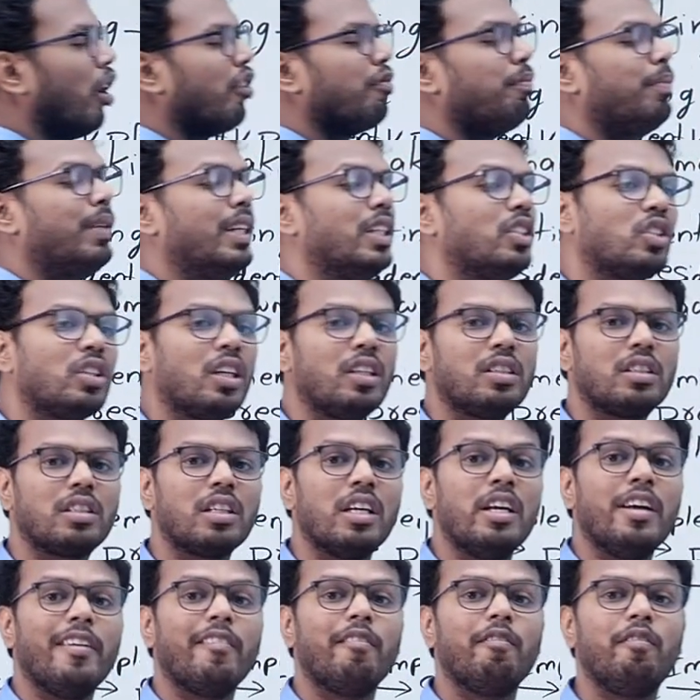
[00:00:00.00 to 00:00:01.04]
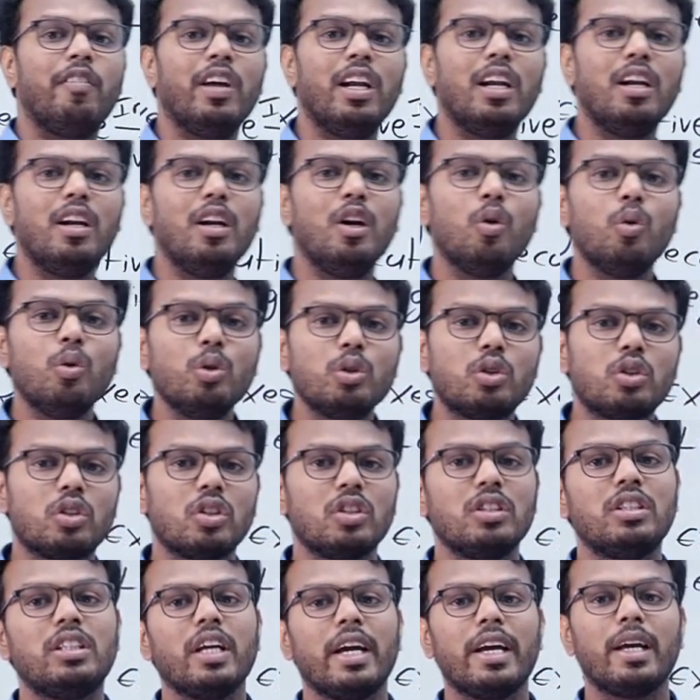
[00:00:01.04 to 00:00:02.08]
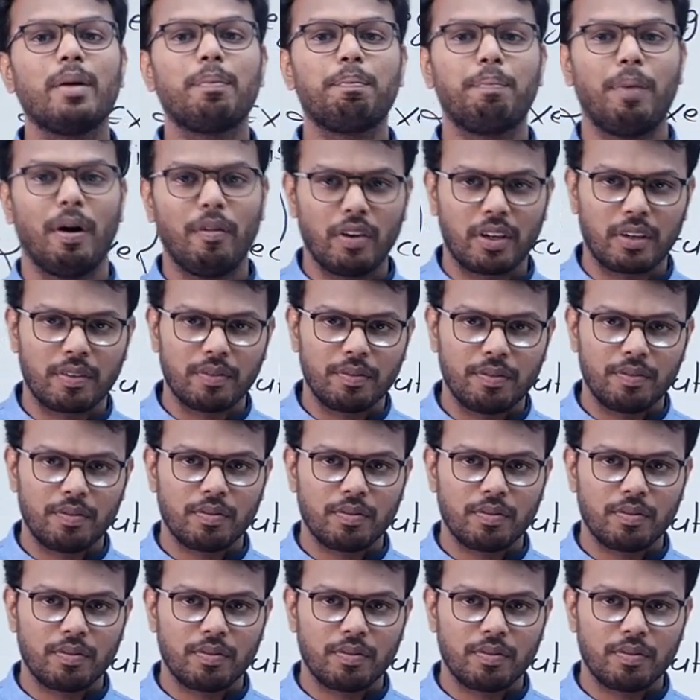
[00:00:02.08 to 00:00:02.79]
of Ministers will lose their power.